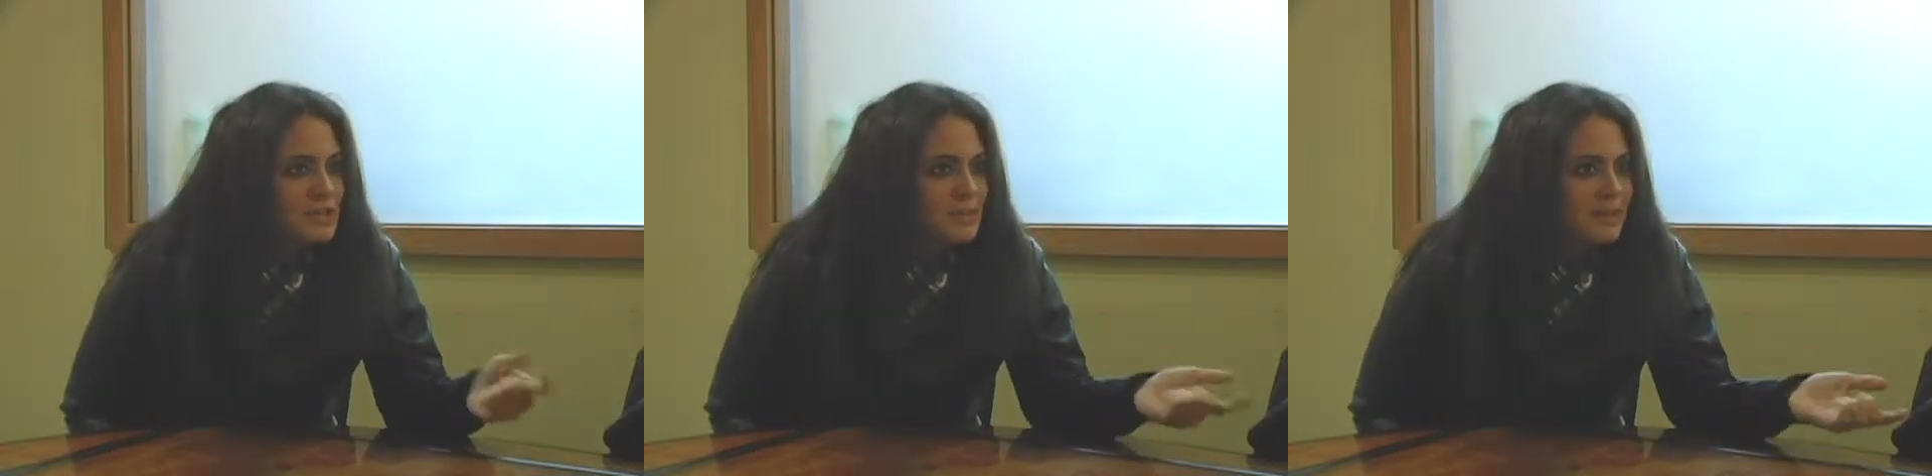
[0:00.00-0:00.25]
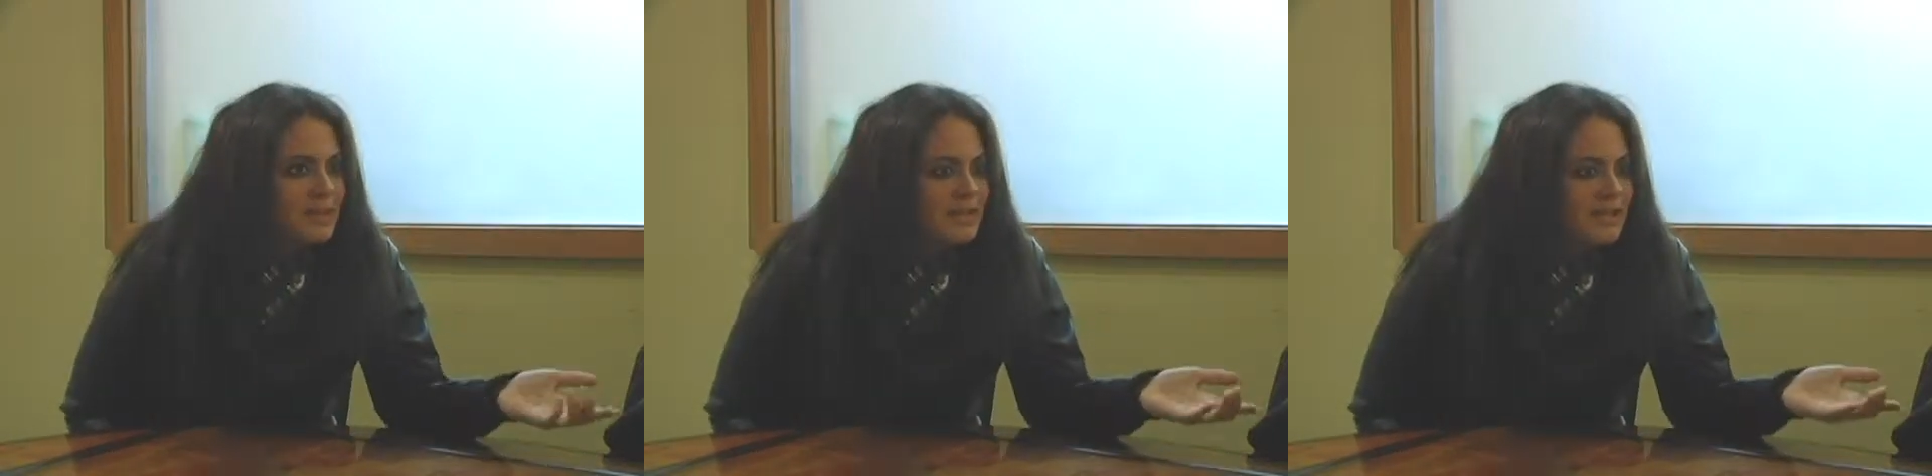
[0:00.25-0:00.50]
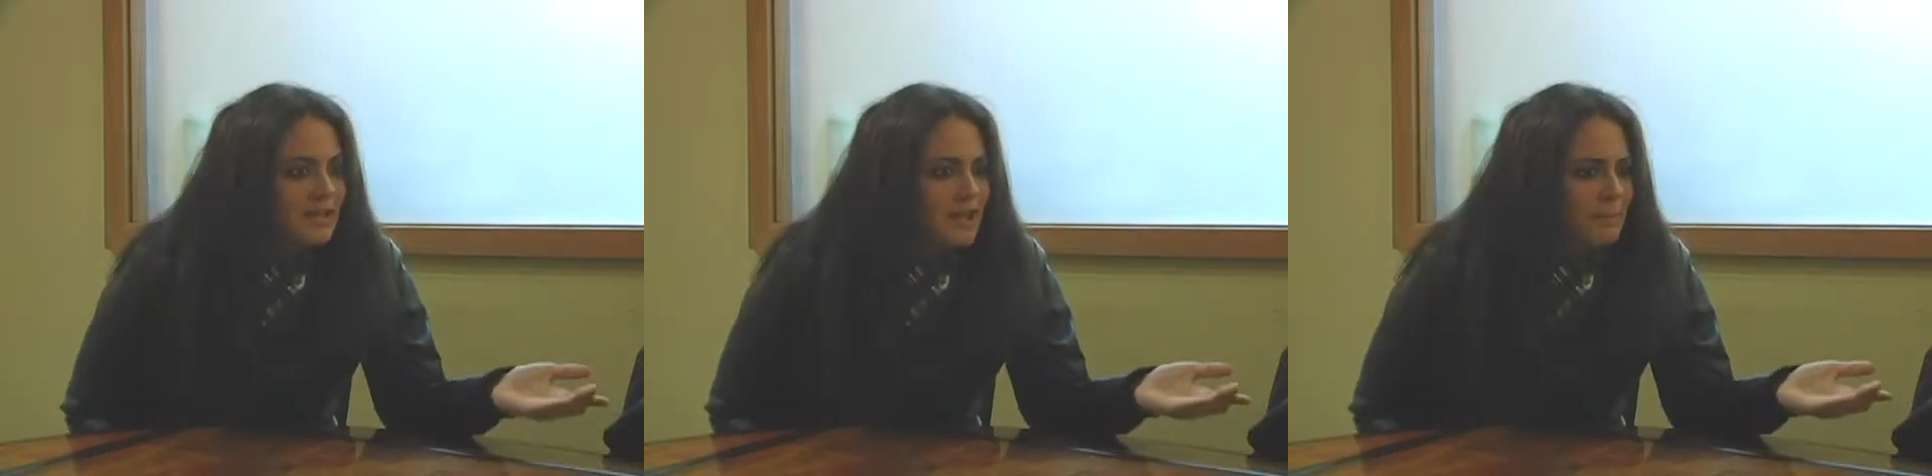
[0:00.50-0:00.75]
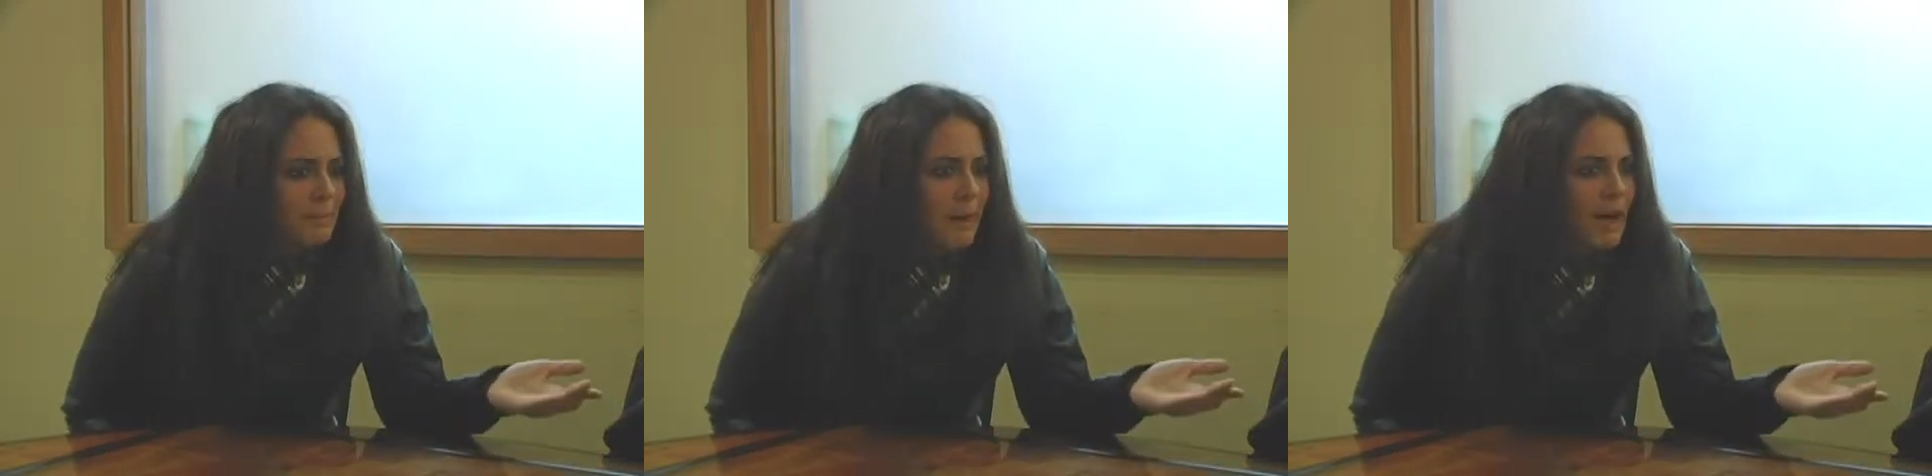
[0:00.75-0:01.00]
just because he's
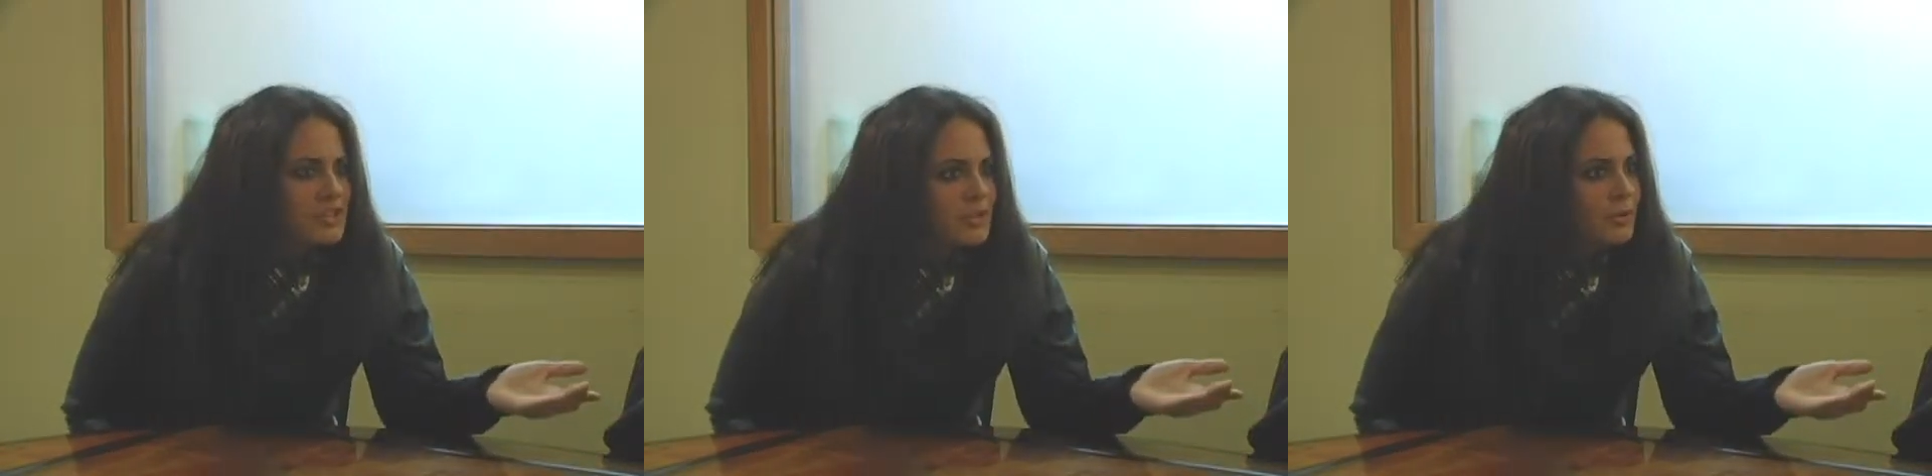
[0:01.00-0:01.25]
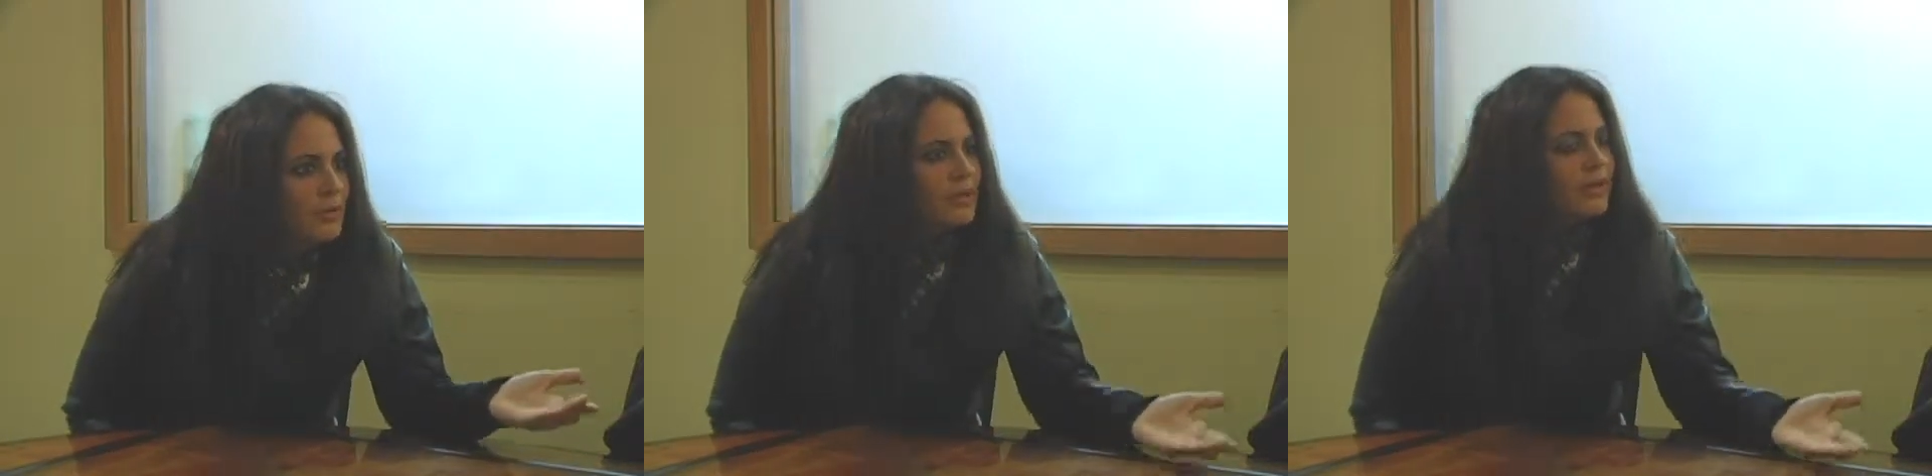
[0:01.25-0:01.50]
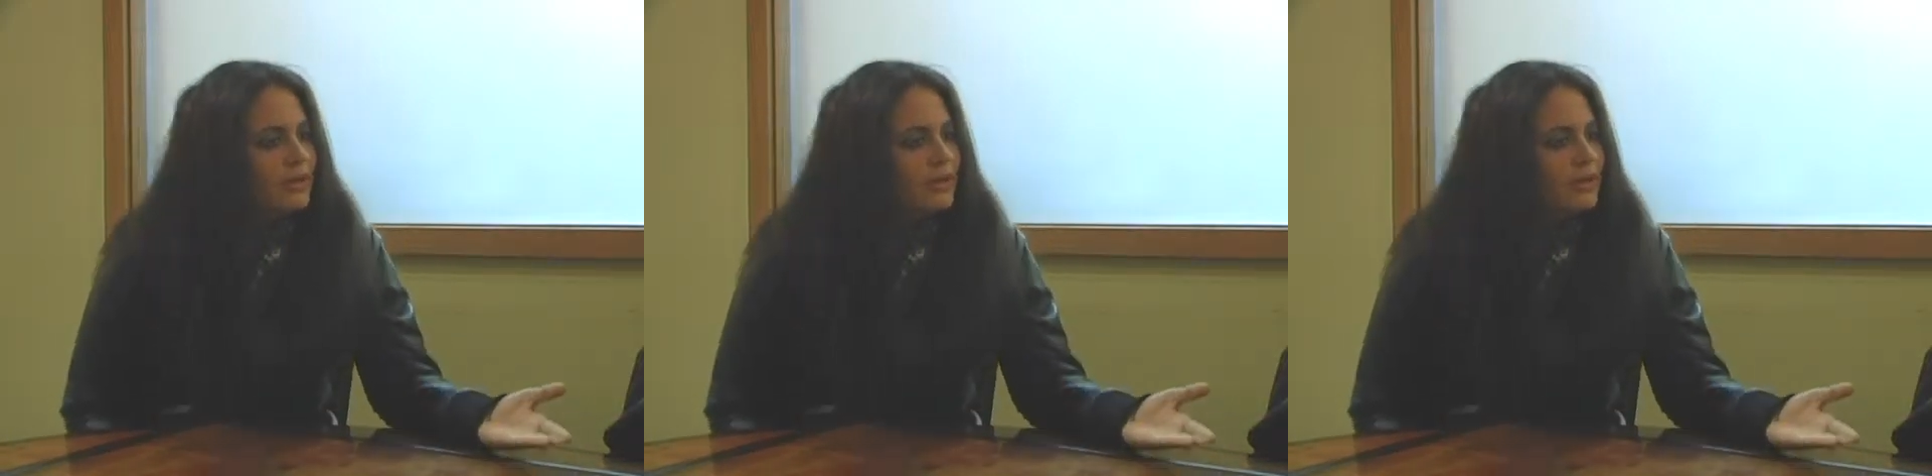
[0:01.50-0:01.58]
not macho like